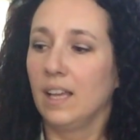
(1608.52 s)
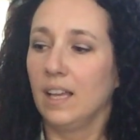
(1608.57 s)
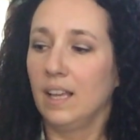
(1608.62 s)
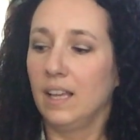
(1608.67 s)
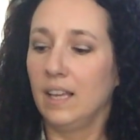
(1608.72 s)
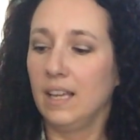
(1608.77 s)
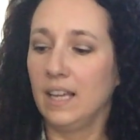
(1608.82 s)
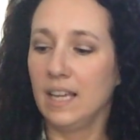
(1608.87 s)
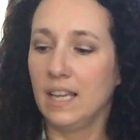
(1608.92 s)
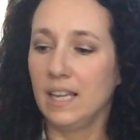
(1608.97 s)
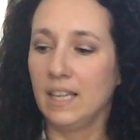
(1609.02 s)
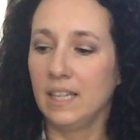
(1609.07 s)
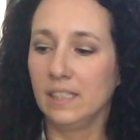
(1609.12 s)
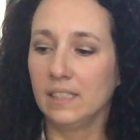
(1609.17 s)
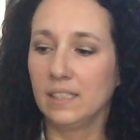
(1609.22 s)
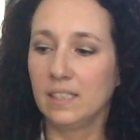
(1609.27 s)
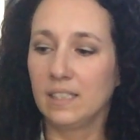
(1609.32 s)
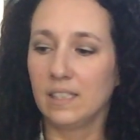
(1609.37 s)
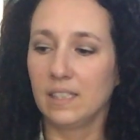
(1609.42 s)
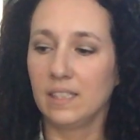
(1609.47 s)

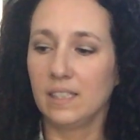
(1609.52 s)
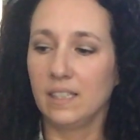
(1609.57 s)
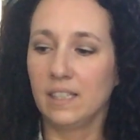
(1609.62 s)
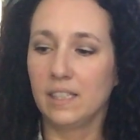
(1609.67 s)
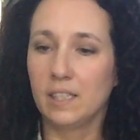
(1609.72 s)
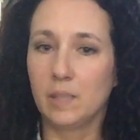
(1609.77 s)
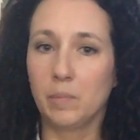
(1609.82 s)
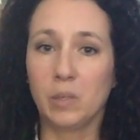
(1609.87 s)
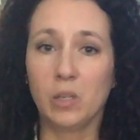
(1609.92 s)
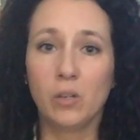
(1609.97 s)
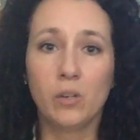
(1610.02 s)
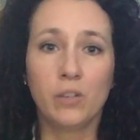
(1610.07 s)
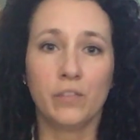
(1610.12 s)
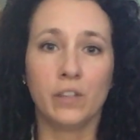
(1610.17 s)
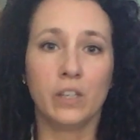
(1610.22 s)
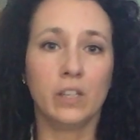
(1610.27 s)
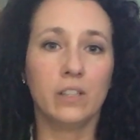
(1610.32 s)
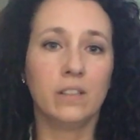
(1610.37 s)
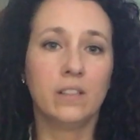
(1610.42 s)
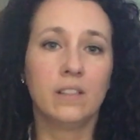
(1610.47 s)
And it's
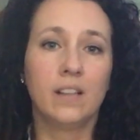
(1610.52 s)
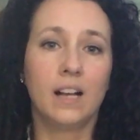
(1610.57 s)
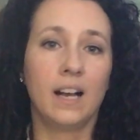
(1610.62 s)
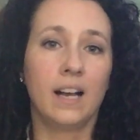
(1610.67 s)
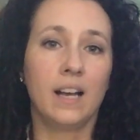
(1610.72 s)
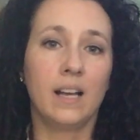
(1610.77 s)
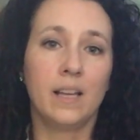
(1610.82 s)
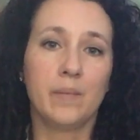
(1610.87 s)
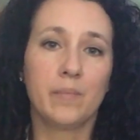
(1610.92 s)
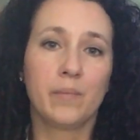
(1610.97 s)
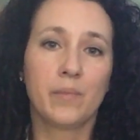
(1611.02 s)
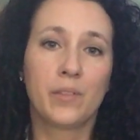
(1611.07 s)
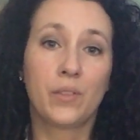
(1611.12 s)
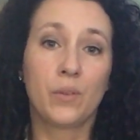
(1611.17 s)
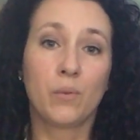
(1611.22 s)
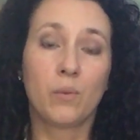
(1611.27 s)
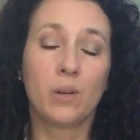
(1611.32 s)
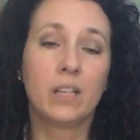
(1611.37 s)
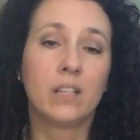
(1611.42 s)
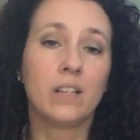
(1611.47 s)
beautiful. I'm
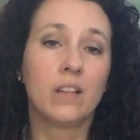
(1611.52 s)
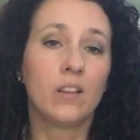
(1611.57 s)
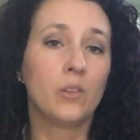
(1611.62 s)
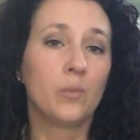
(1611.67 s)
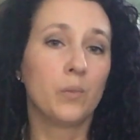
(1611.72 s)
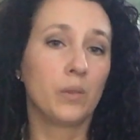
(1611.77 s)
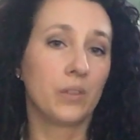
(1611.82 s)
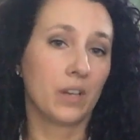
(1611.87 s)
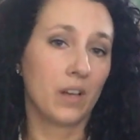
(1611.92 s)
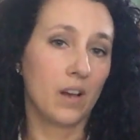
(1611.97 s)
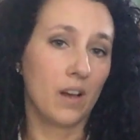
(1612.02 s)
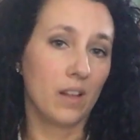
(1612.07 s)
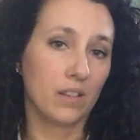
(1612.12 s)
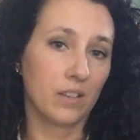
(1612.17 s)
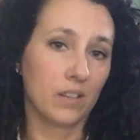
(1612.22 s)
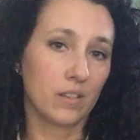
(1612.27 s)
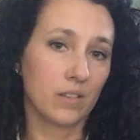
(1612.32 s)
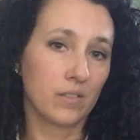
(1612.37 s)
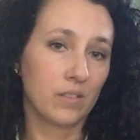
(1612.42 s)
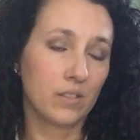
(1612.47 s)
thrilled with the
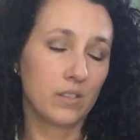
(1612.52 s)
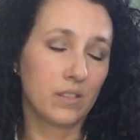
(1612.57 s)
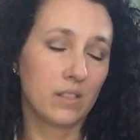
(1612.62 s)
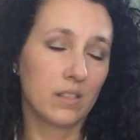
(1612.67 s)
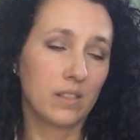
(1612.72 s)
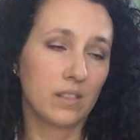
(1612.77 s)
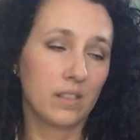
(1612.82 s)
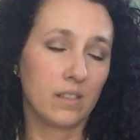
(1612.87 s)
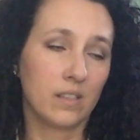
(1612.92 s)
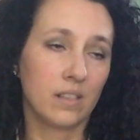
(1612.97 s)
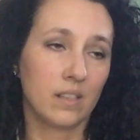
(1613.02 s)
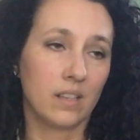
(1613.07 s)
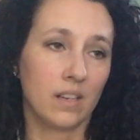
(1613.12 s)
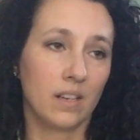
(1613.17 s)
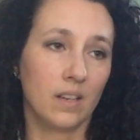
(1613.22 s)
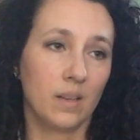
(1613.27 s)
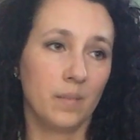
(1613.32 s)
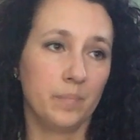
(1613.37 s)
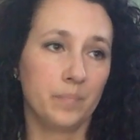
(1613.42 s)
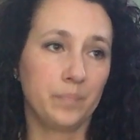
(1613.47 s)
colors.
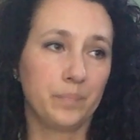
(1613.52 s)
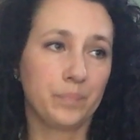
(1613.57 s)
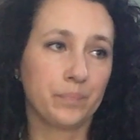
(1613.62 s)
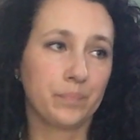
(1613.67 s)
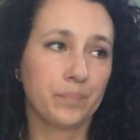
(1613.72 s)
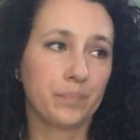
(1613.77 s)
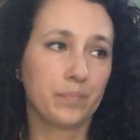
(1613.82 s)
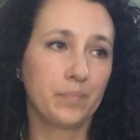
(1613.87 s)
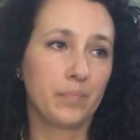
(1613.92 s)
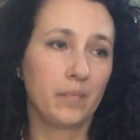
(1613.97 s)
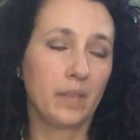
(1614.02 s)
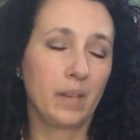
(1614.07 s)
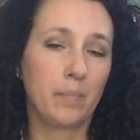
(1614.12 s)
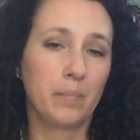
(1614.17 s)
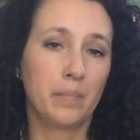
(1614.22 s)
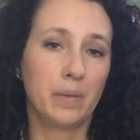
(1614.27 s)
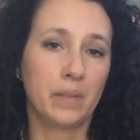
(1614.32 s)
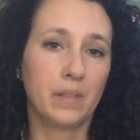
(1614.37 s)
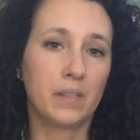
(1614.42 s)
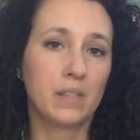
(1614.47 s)

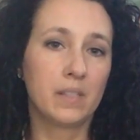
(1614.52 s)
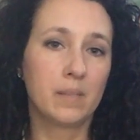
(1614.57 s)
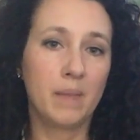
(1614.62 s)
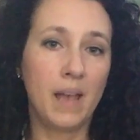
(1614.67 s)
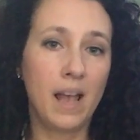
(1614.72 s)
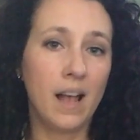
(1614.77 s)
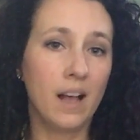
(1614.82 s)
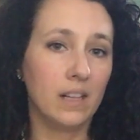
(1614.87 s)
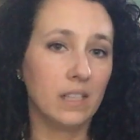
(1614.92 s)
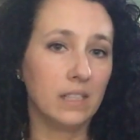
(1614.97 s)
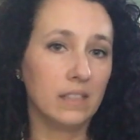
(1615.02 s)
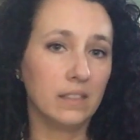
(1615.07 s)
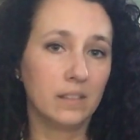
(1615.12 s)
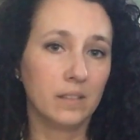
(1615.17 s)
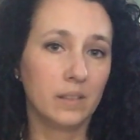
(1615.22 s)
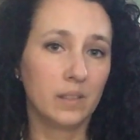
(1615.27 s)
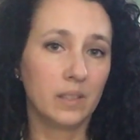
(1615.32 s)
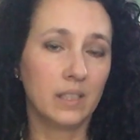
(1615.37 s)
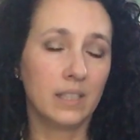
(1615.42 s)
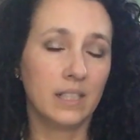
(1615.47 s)
But the
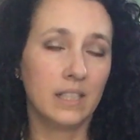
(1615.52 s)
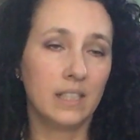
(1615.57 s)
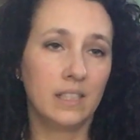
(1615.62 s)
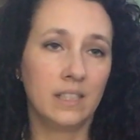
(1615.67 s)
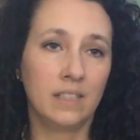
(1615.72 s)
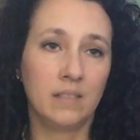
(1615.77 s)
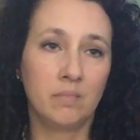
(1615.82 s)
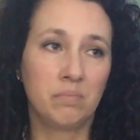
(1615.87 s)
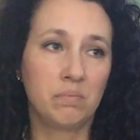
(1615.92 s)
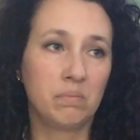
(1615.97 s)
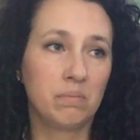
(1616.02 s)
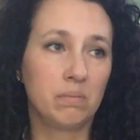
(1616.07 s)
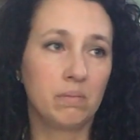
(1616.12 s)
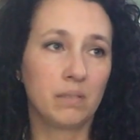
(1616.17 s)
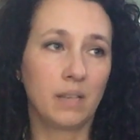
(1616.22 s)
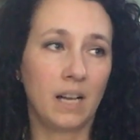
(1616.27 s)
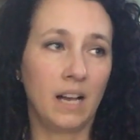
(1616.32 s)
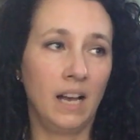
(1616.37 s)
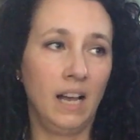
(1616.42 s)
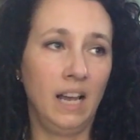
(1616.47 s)
smell,
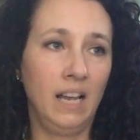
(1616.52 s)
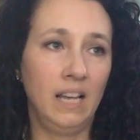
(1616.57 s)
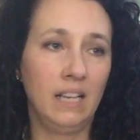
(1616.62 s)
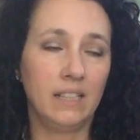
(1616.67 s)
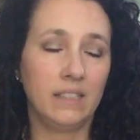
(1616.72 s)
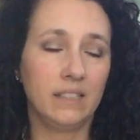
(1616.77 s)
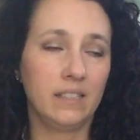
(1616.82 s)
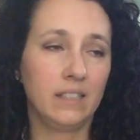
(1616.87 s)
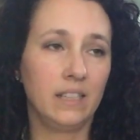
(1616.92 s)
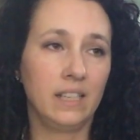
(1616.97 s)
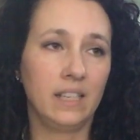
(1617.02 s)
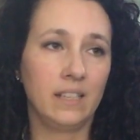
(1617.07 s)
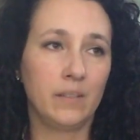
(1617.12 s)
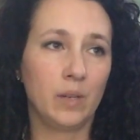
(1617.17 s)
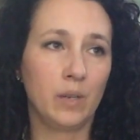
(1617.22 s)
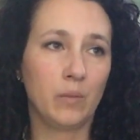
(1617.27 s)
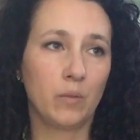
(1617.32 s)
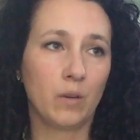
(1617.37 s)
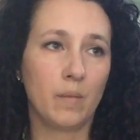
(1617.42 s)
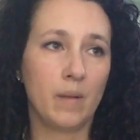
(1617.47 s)

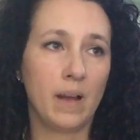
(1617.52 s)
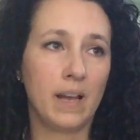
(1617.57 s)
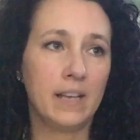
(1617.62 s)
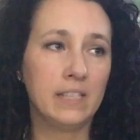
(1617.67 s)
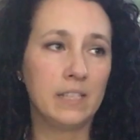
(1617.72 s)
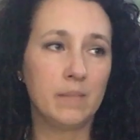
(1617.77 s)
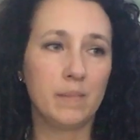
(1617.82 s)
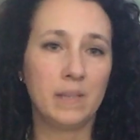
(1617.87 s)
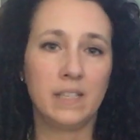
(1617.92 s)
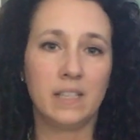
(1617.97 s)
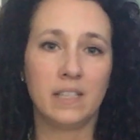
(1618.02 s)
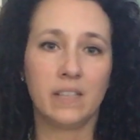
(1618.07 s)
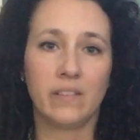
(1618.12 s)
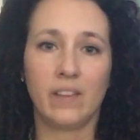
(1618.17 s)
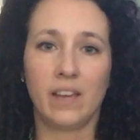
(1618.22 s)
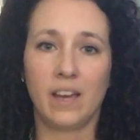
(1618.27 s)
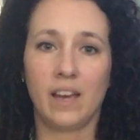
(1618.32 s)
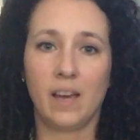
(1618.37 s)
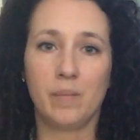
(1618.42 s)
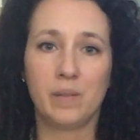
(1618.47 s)
it reminds me of
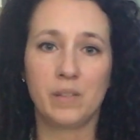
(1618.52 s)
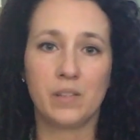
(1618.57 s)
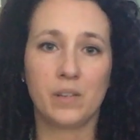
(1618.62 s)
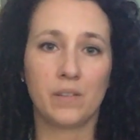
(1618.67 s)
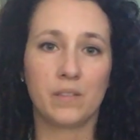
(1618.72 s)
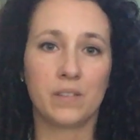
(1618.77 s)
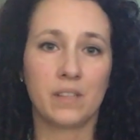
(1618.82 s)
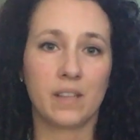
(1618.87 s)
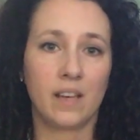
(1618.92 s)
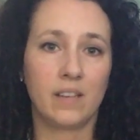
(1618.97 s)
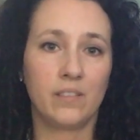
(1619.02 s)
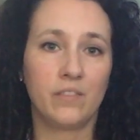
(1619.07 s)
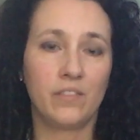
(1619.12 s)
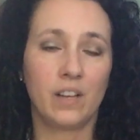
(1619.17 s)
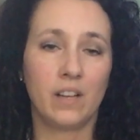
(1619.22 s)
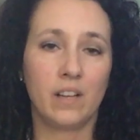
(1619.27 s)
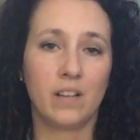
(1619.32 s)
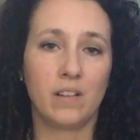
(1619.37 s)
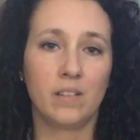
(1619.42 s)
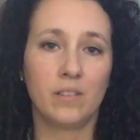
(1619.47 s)
the episode of
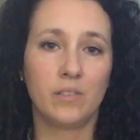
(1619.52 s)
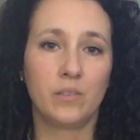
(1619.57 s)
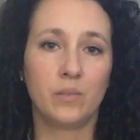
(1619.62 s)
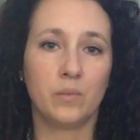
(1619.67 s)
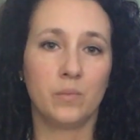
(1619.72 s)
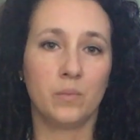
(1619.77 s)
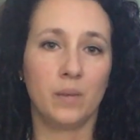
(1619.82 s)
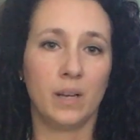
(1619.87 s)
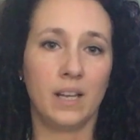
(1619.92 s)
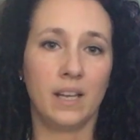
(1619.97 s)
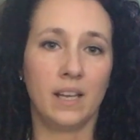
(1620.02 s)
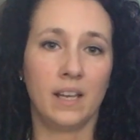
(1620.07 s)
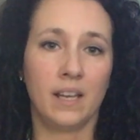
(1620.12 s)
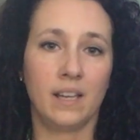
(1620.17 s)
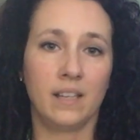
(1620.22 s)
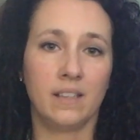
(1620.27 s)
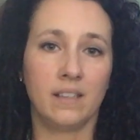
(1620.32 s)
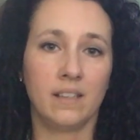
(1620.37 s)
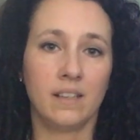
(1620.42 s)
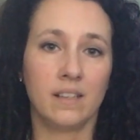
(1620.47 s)
Seinfeld
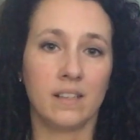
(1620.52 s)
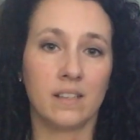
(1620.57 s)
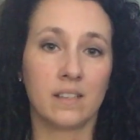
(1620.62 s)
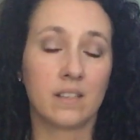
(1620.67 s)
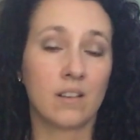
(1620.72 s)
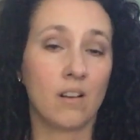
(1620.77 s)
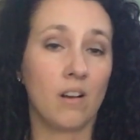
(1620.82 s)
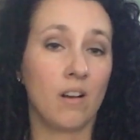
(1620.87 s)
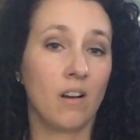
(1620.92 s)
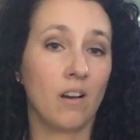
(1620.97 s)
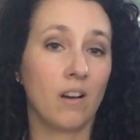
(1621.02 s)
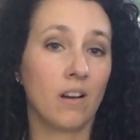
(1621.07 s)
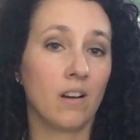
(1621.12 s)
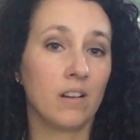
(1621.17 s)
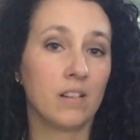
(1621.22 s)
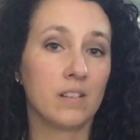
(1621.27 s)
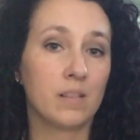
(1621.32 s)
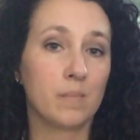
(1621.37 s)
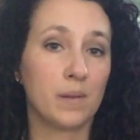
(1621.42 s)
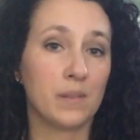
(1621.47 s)
when his
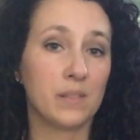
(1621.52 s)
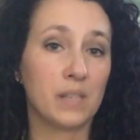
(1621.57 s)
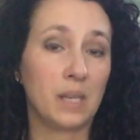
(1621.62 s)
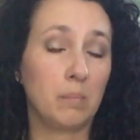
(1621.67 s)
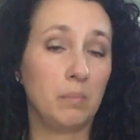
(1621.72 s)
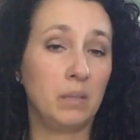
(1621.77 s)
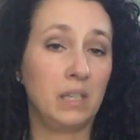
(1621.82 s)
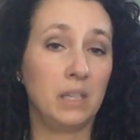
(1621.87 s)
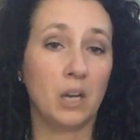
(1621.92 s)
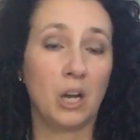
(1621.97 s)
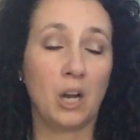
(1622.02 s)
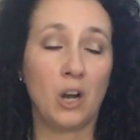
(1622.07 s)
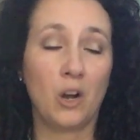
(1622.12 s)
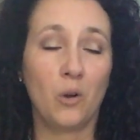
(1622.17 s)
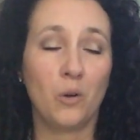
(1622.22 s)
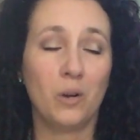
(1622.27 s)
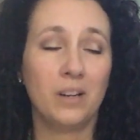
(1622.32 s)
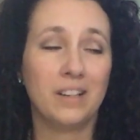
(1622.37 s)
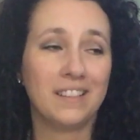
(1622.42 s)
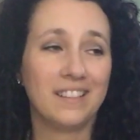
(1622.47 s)
car smells like
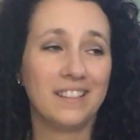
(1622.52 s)
BO